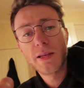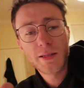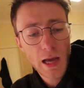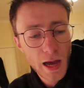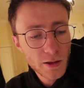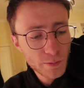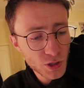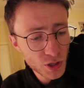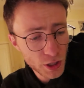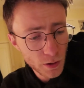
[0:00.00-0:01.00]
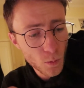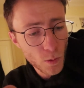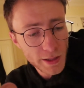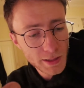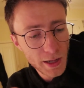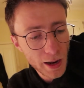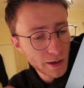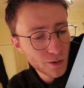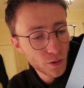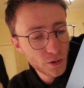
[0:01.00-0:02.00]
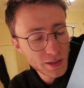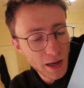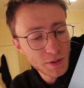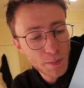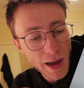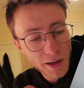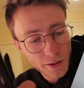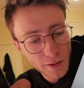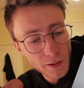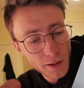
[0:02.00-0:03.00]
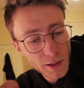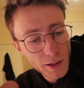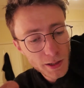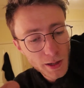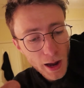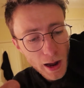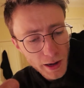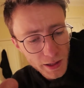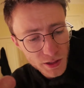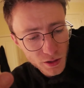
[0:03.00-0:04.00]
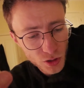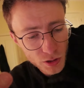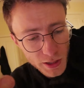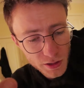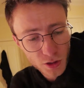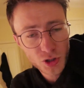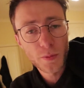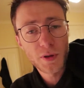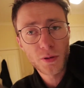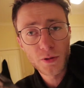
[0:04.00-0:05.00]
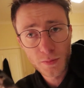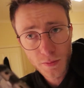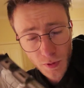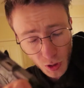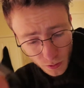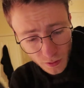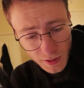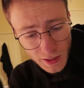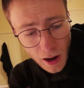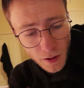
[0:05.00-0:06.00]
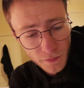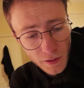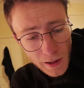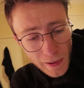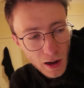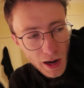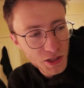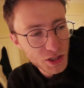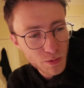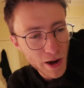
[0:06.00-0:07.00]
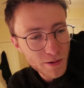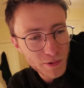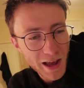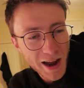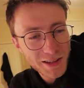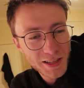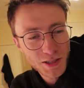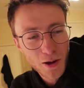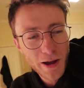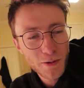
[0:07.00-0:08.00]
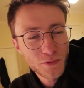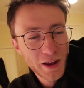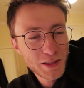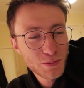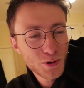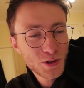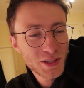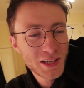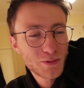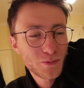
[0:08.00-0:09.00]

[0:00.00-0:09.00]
this other magician on Wednesday his name's Baden. And he's gonna show me through some stuff. I just randomly added this guy on Facebook because his